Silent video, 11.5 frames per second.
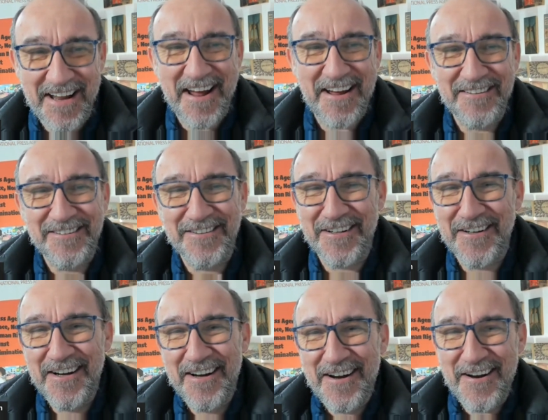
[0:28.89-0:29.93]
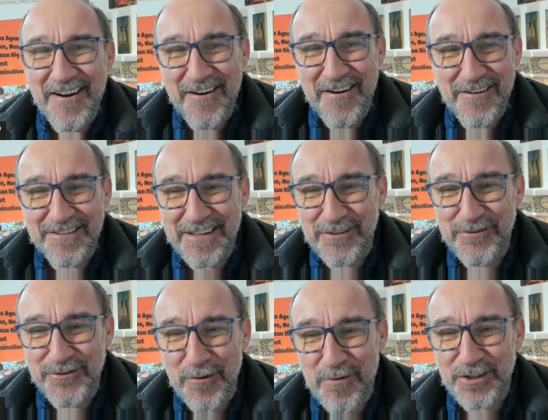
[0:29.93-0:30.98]
and thank
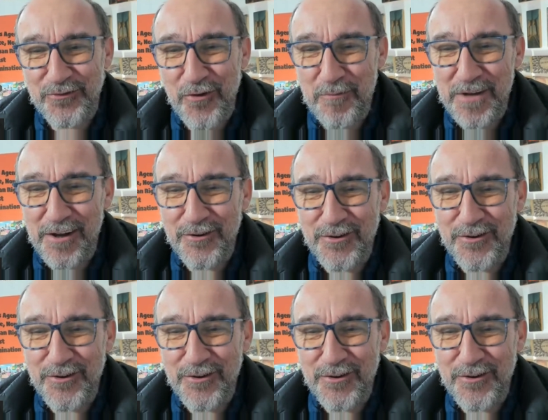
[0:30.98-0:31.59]
you so much for being on